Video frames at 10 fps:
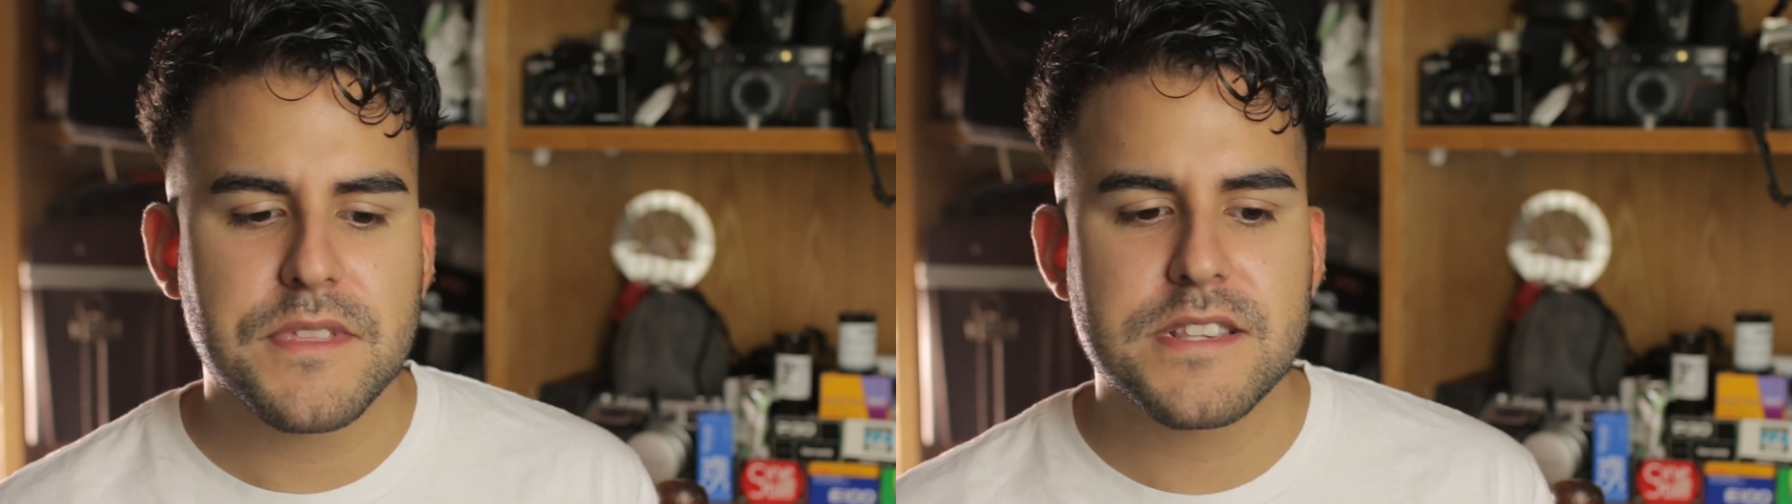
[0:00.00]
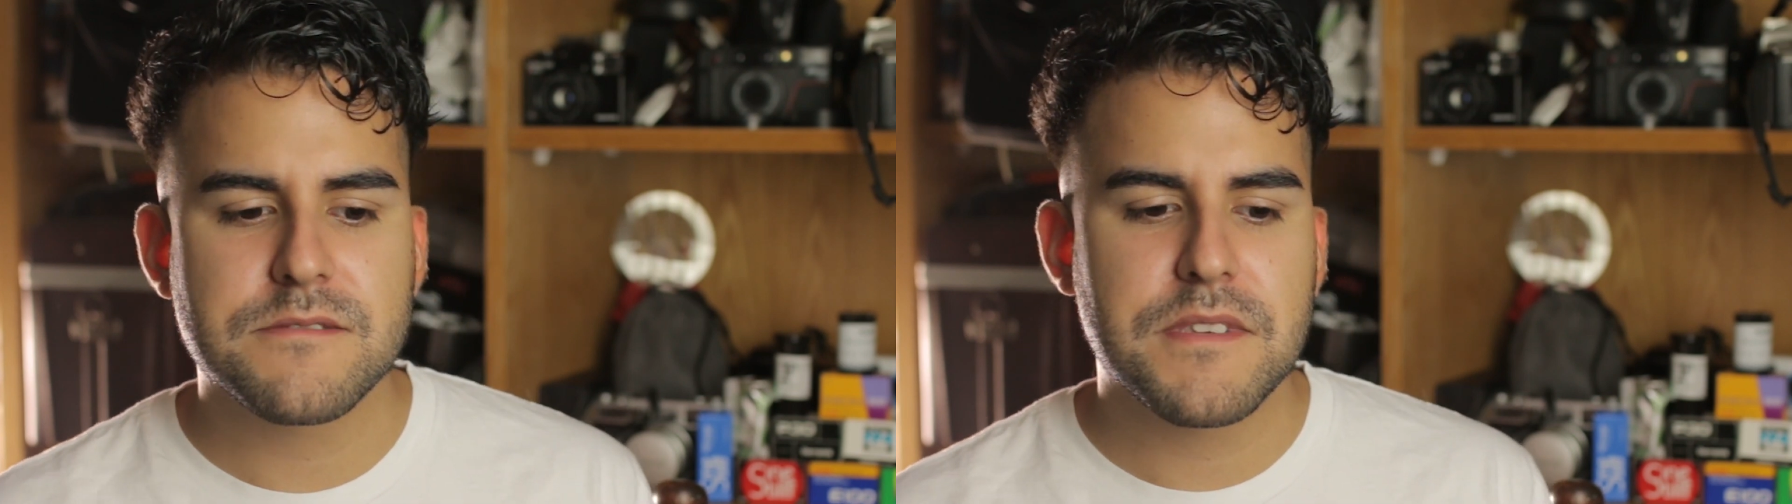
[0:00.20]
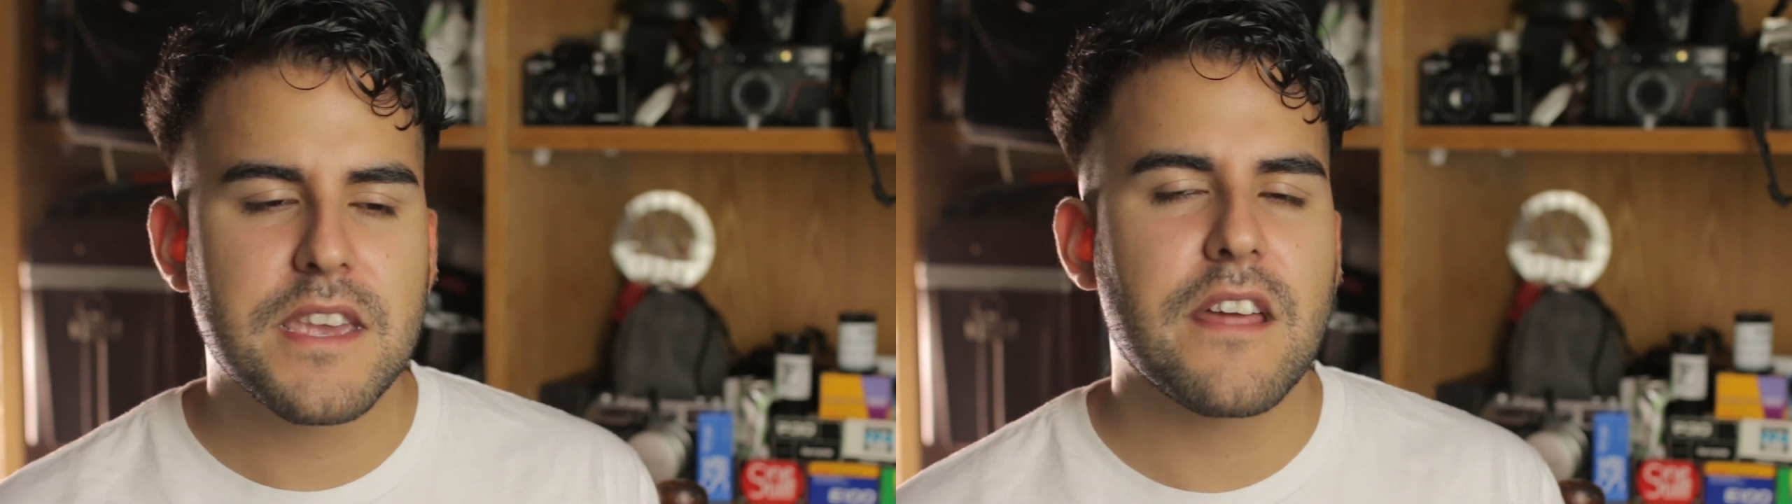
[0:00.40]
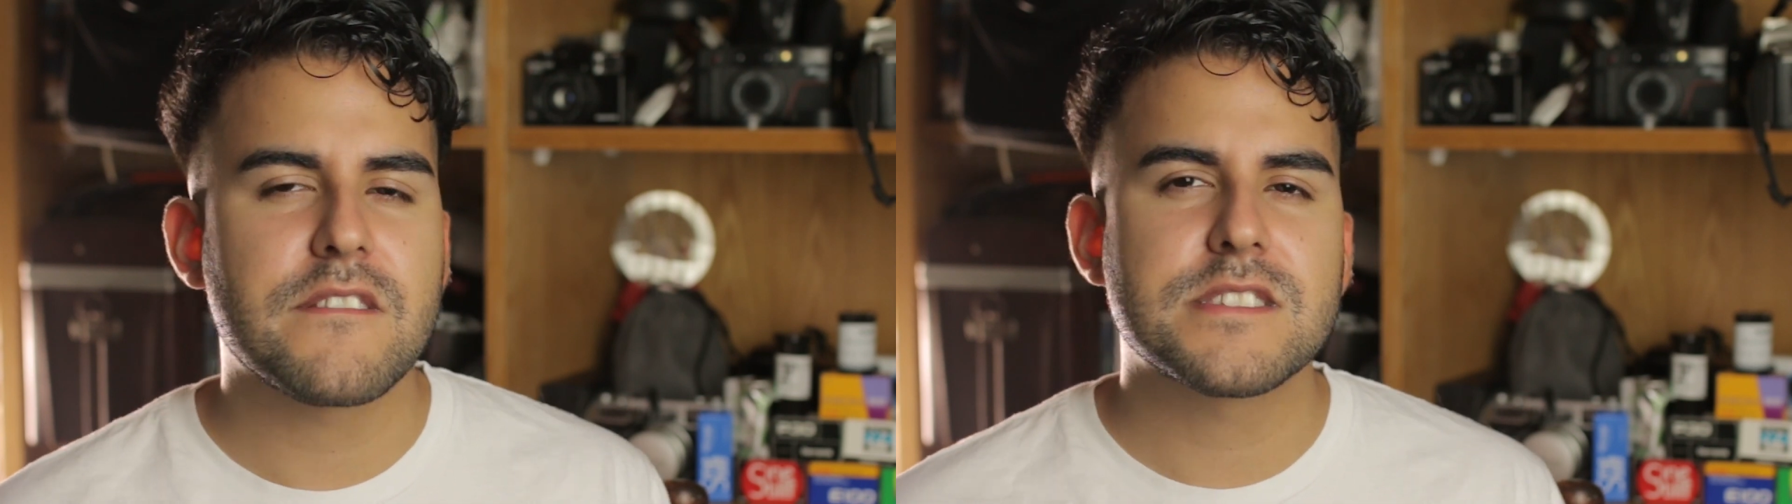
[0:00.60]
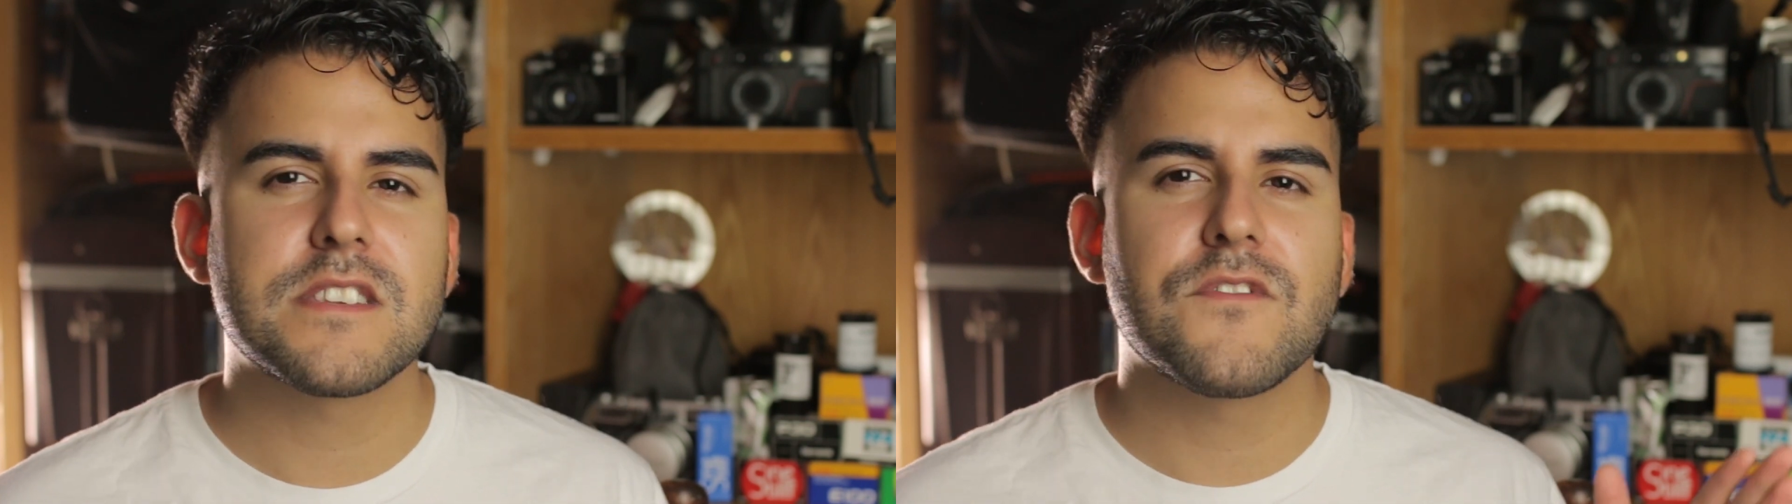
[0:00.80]
but this is me kind of
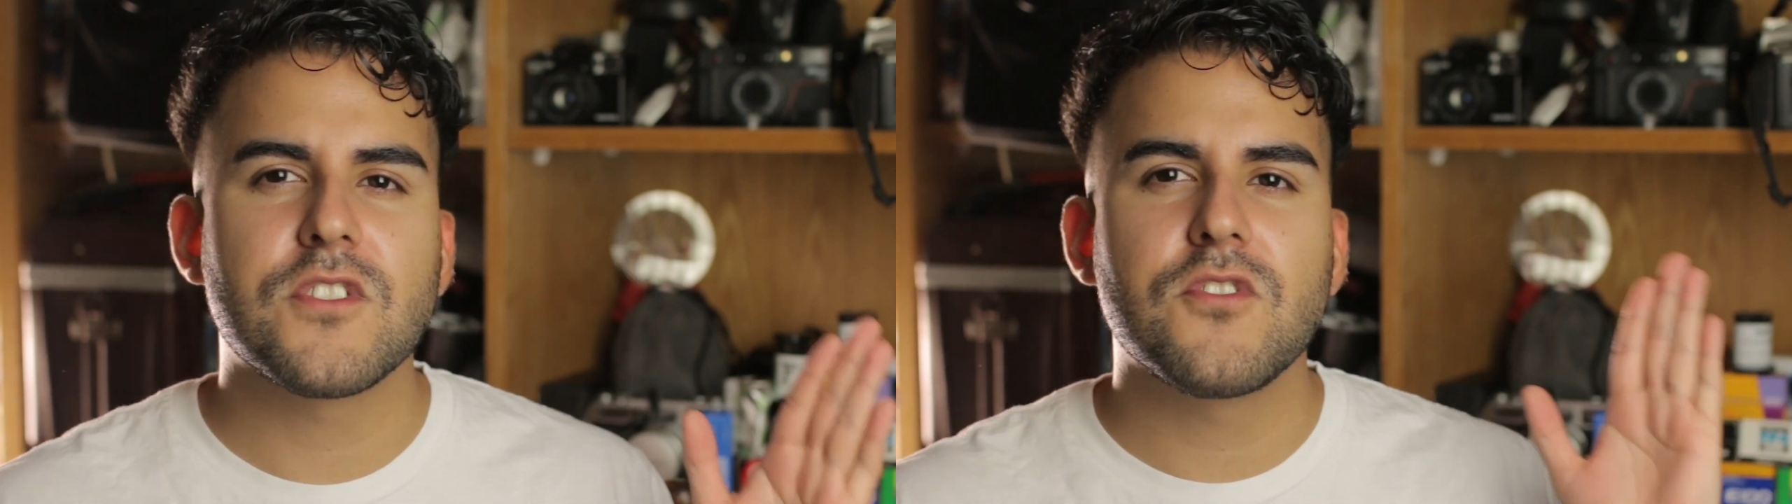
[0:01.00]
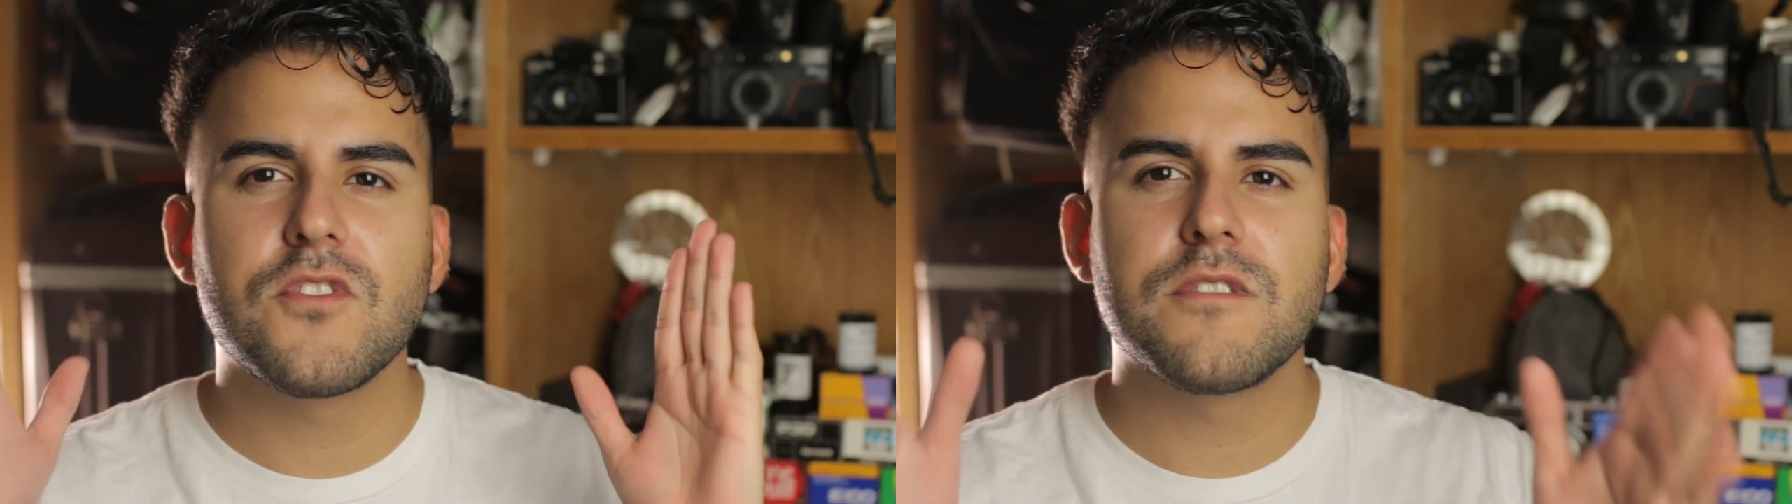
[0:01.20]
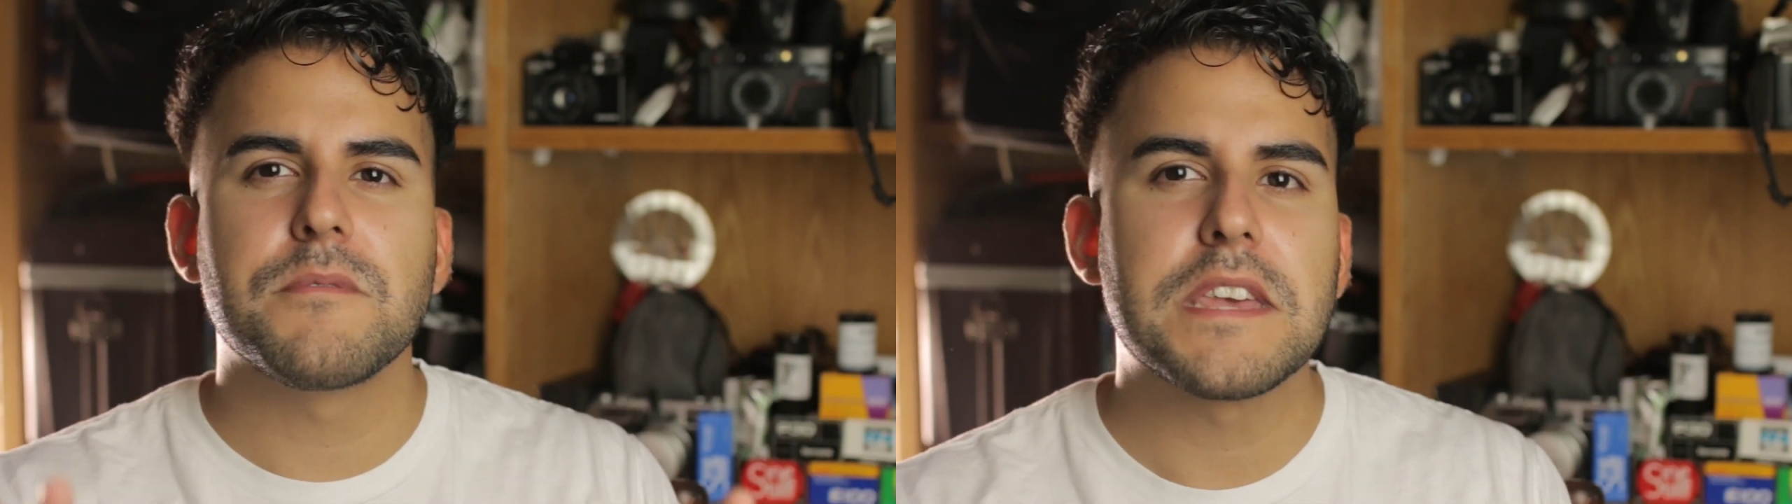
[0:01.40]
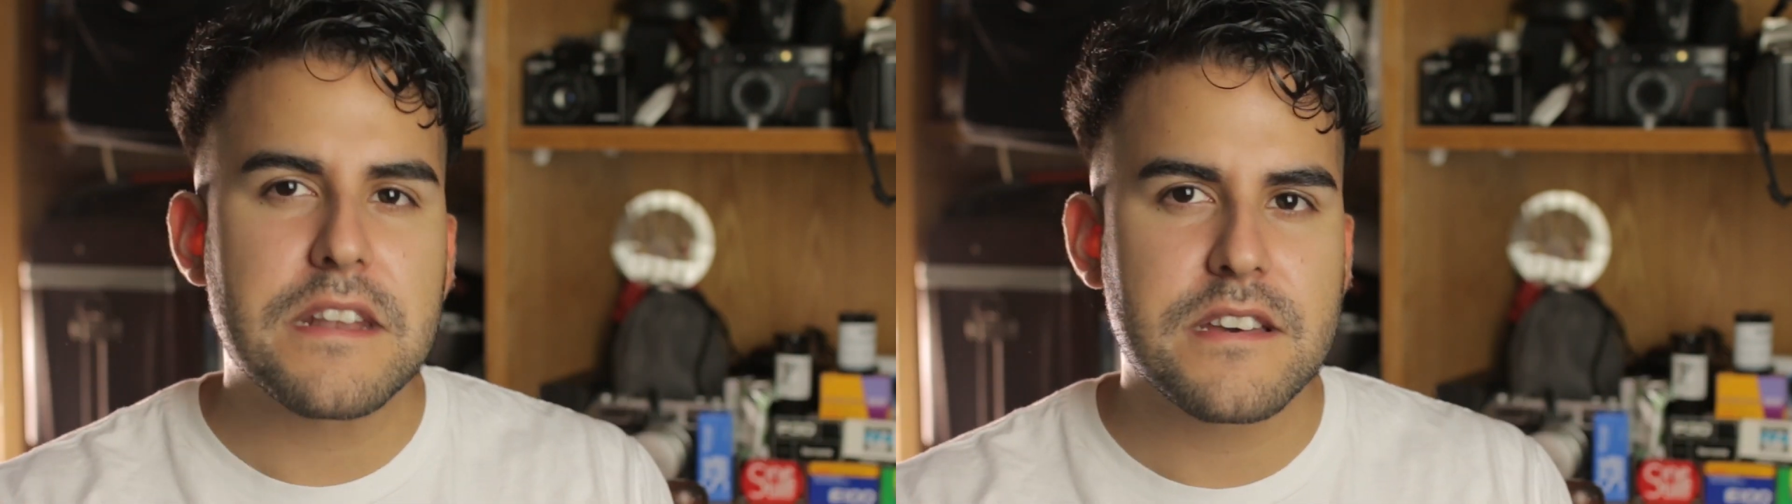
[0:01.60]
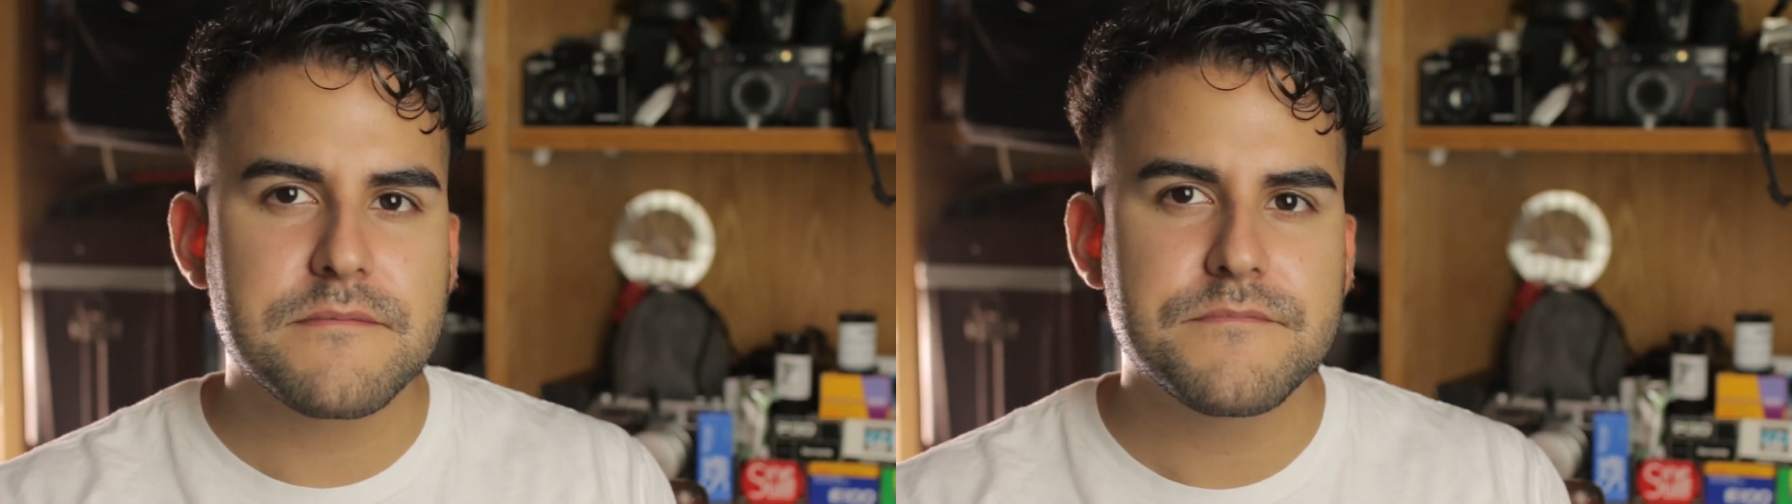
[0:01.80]
just giving you, the
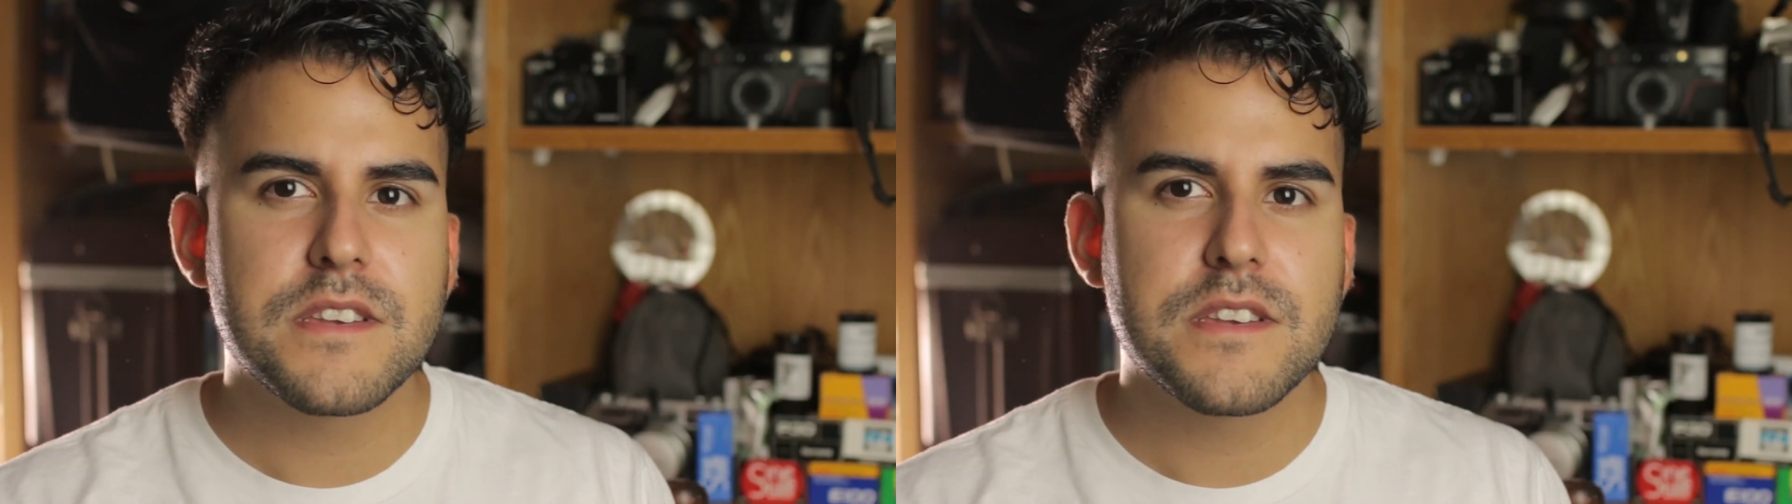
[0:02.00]
beginner,